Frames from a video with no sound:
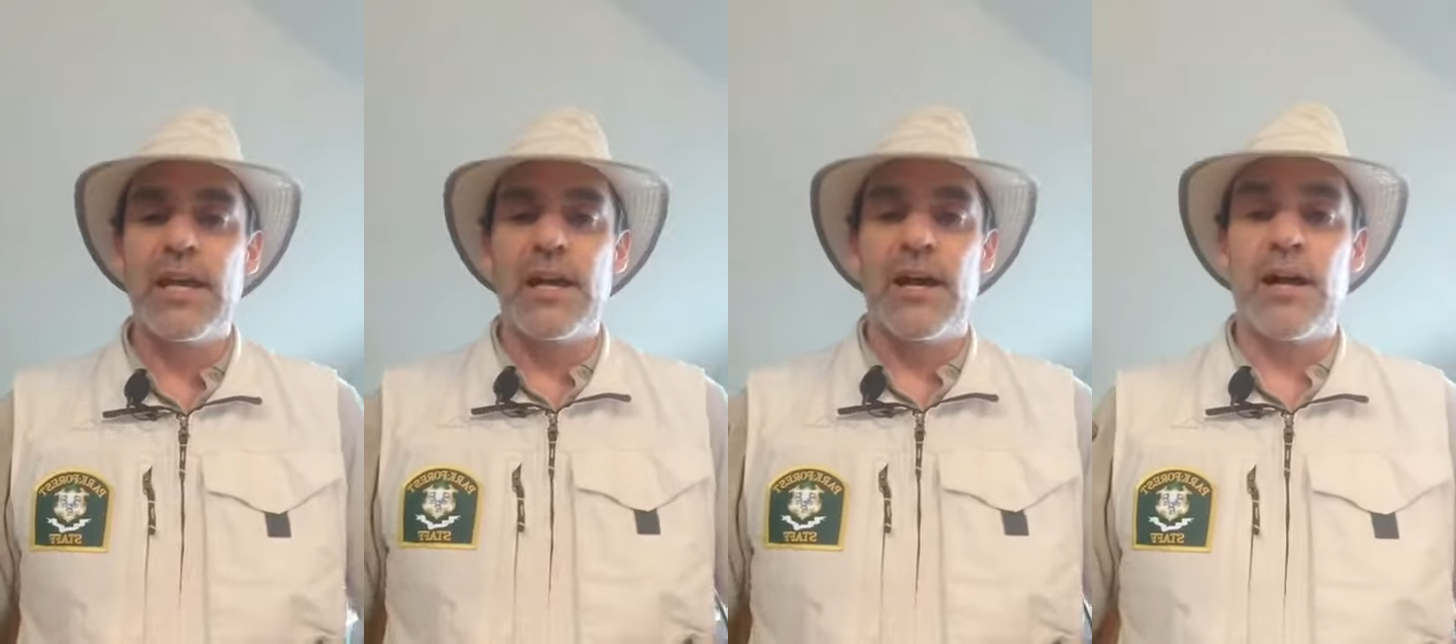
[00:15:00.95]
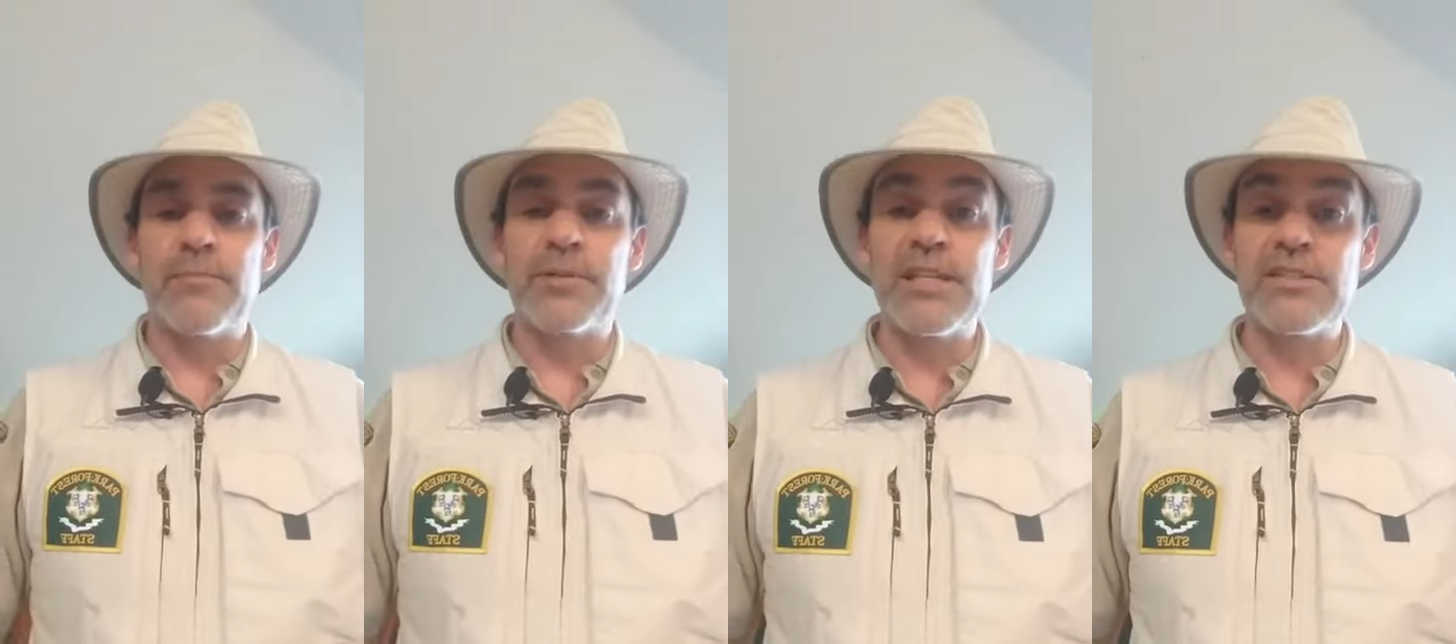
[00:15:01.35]
Uh,
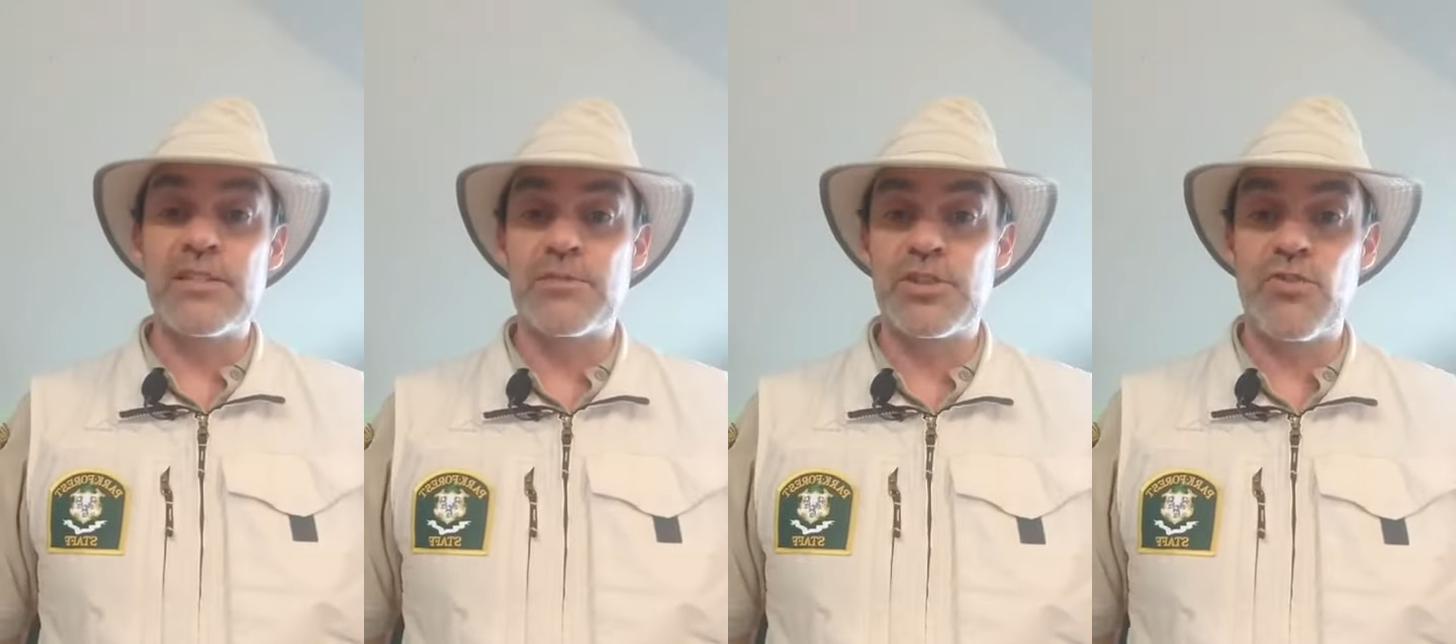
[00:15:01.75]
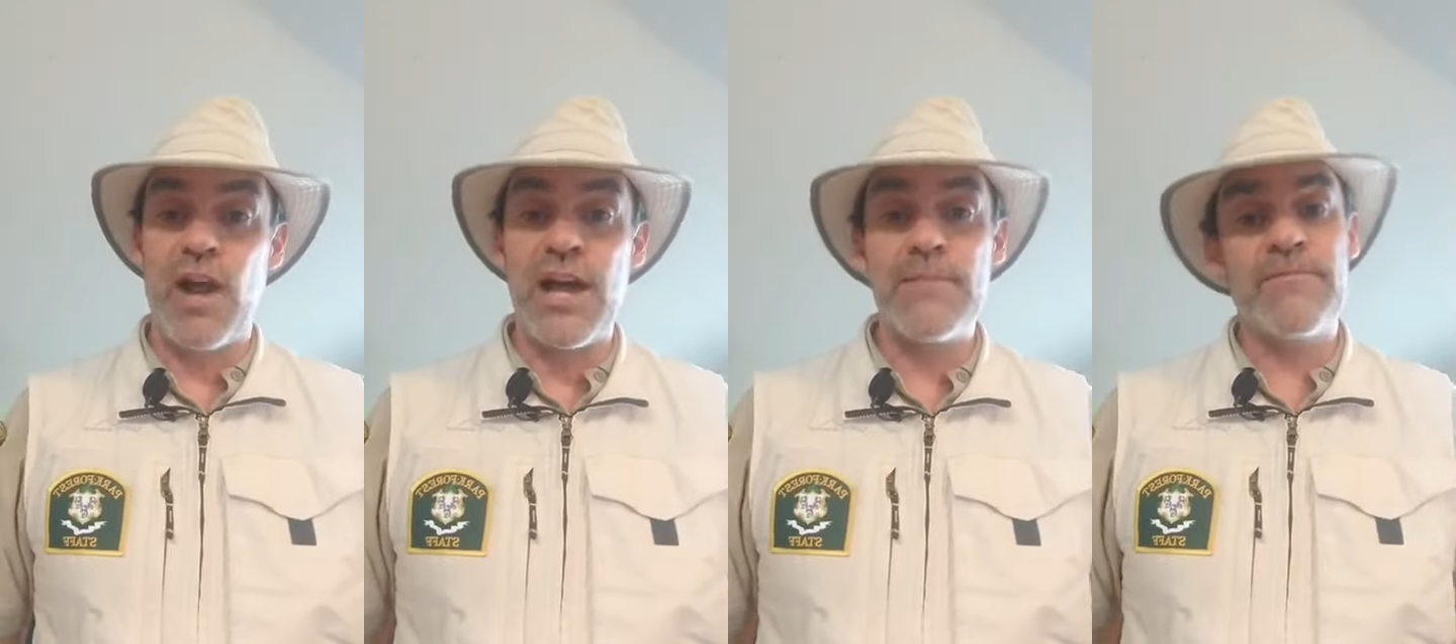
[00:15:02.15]
please
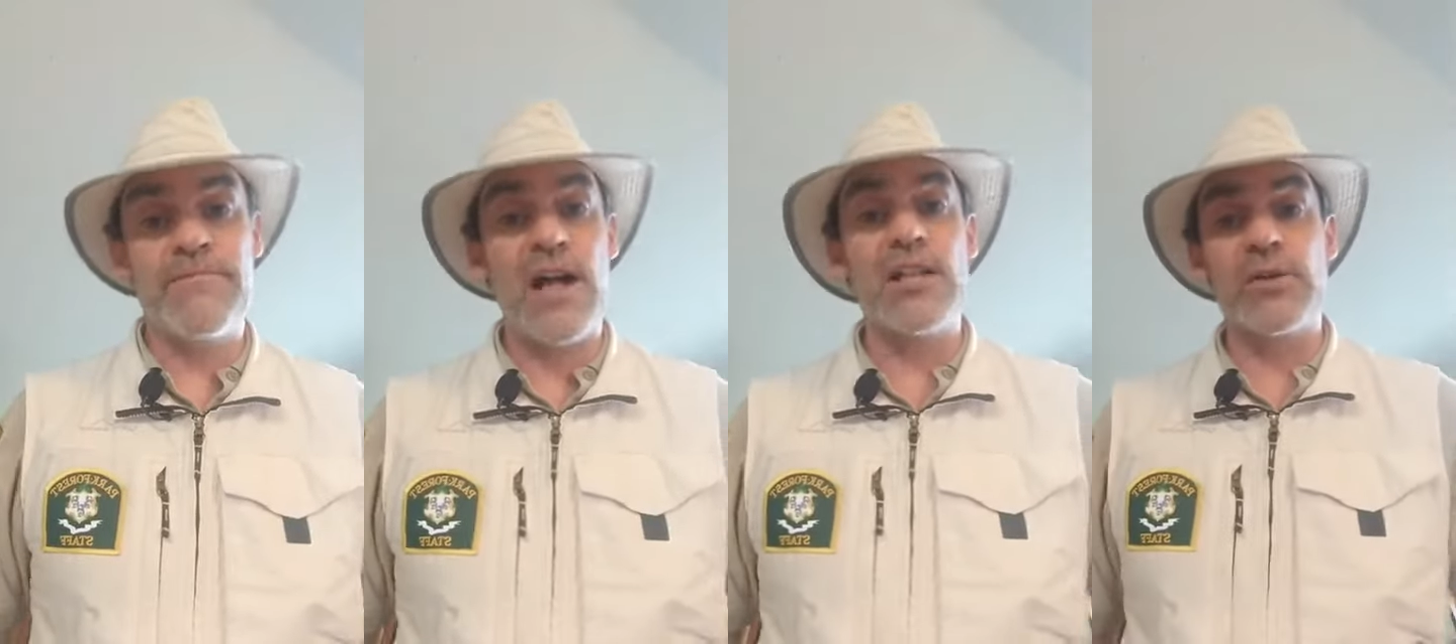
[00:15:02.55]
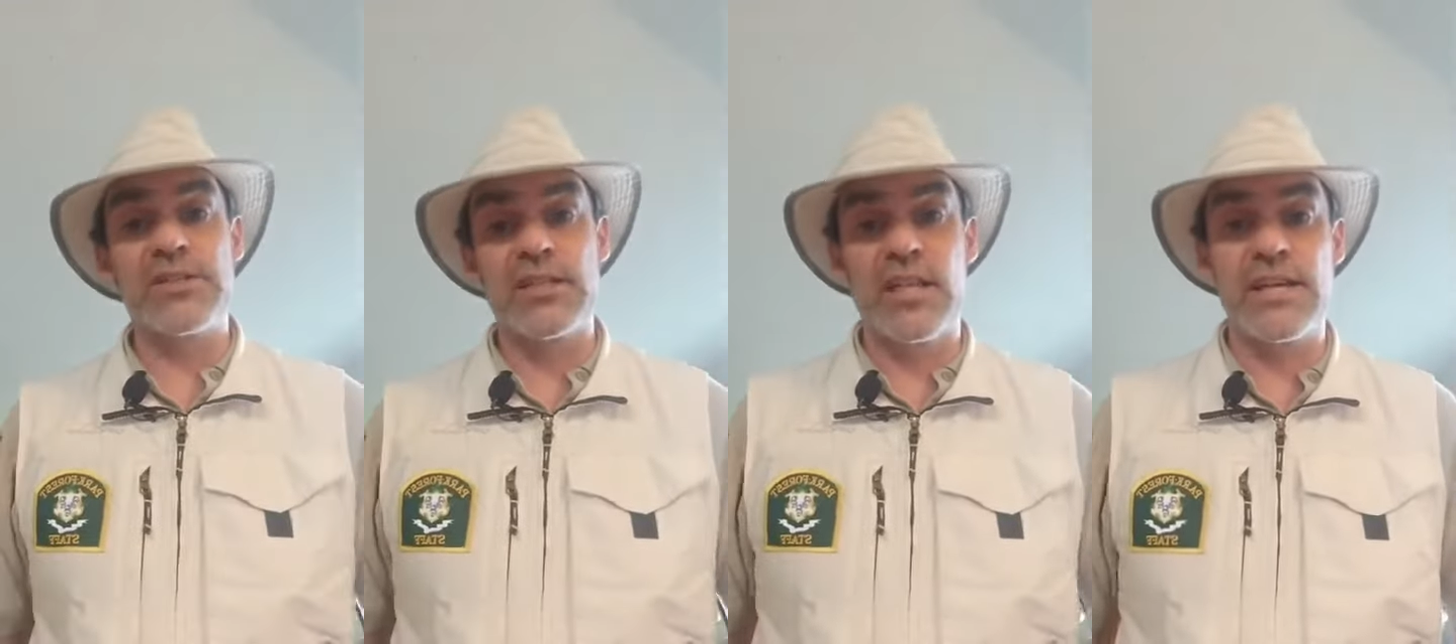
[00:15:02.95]
subscribe, follow
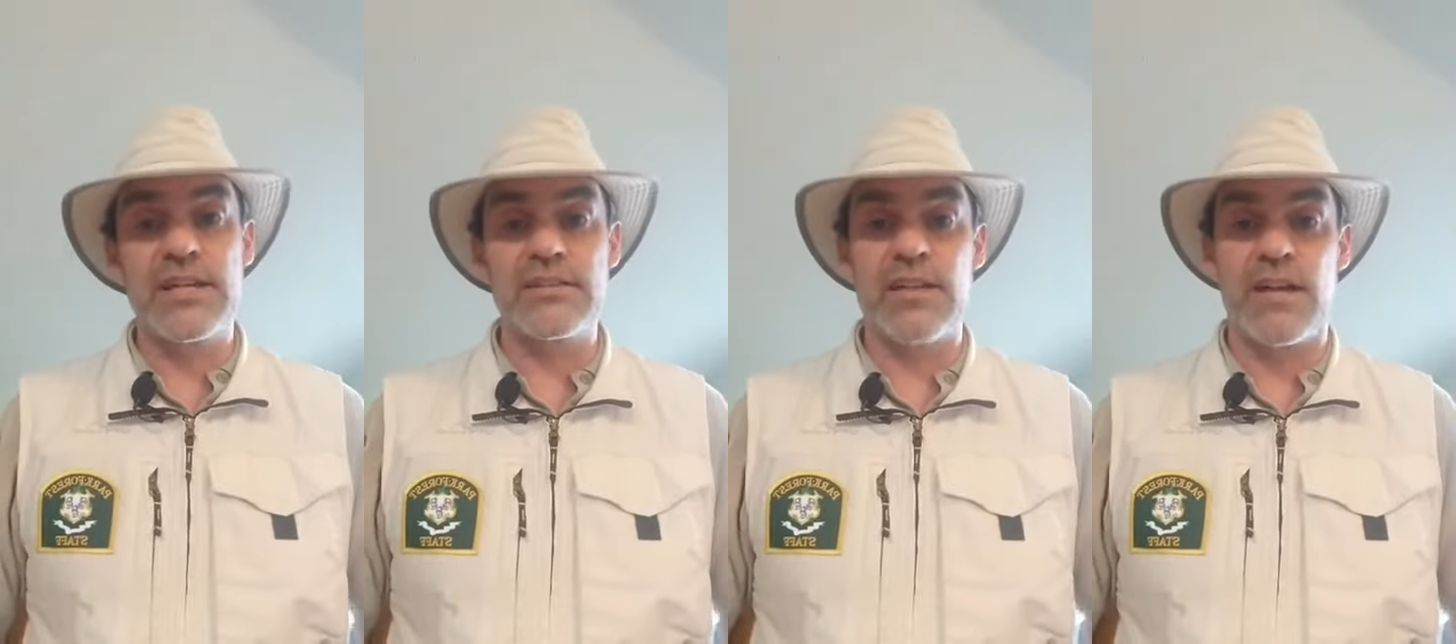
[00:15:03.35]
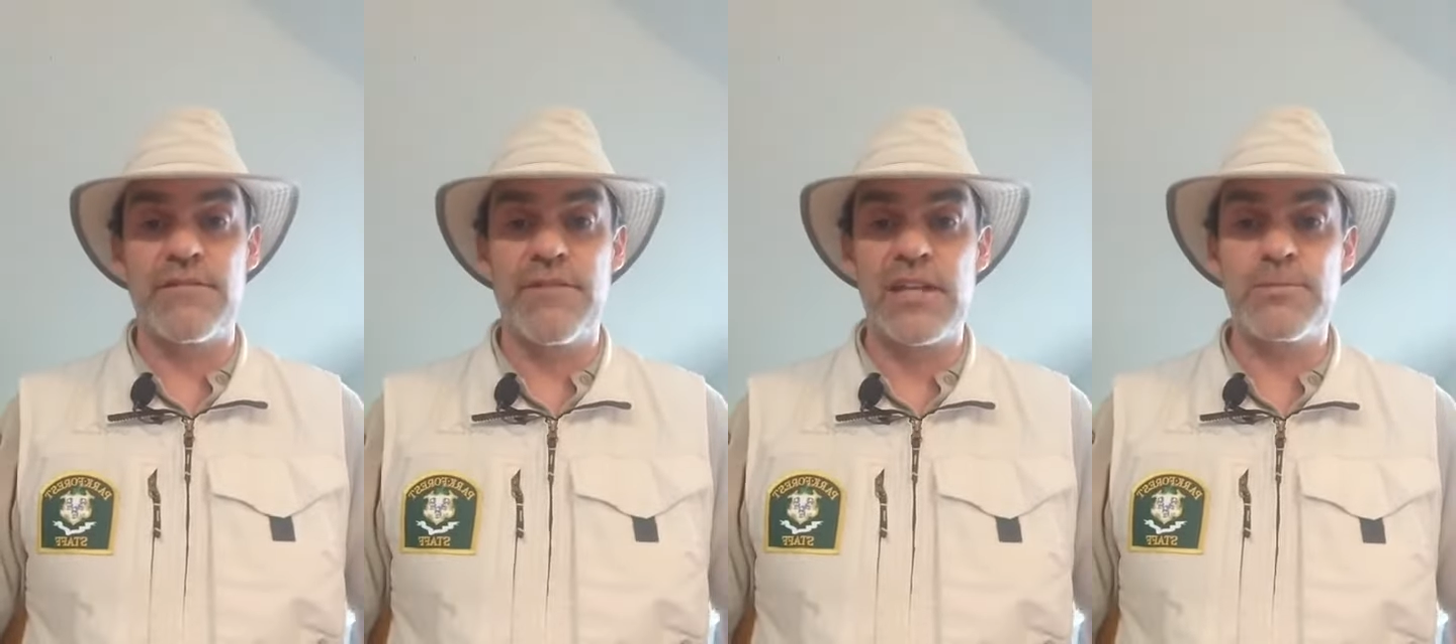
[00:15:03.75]
us, and like us on
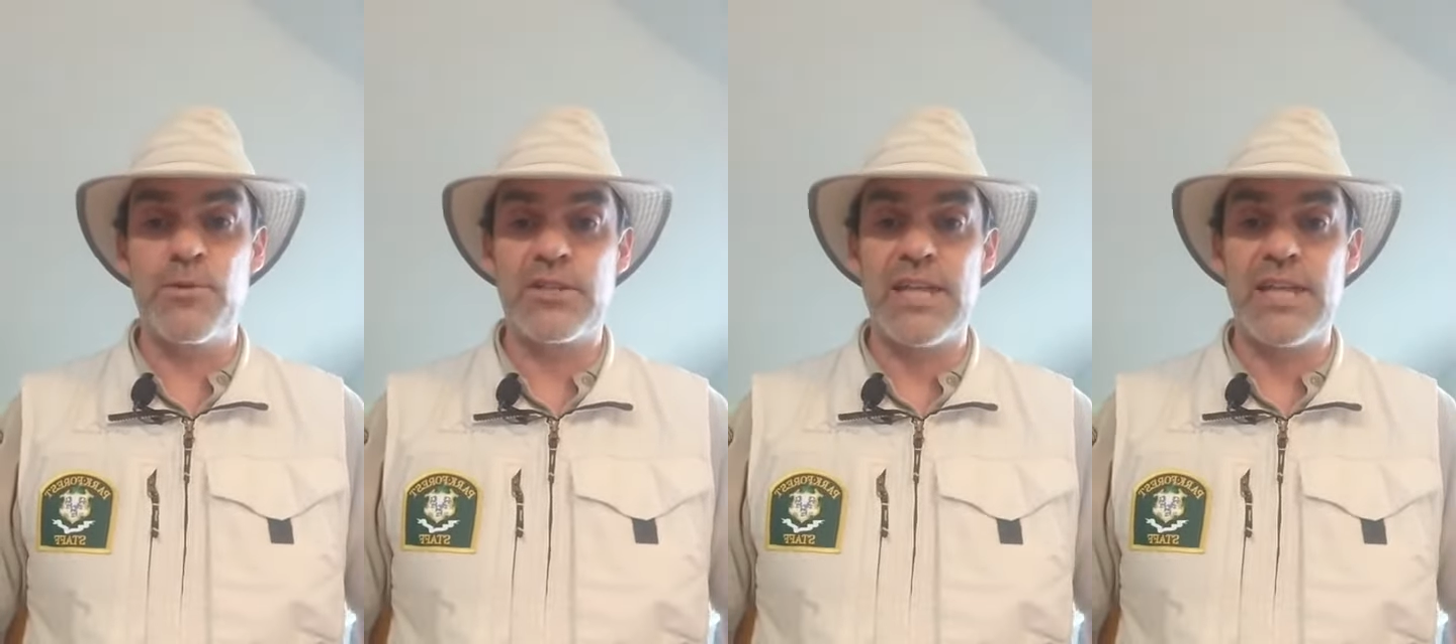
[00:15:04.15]
Facebook.